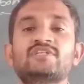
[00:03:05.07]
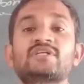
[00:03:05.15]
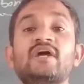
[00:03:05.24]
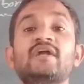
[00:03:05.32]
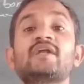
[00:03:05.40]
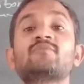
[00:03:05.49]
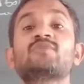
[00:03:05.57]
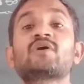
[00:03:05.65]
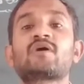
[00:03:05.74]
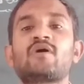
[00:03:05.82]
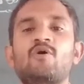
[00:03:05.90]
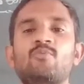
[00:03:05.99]
Which kind of
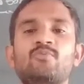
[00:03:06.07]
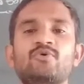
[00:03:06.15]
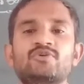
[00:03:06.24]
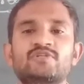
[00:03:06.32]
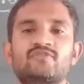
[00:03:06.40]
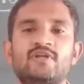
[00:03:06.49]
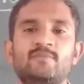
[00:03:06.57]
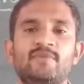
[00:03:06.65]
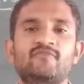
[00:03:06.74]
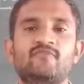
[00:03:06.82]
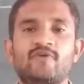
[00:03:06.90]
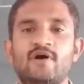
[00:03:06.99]
the compounds will
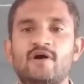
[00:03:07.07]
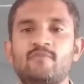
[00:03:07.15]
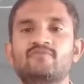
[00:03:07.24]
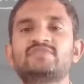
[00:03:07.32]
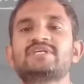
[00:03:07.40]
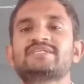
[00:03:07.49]
be formed?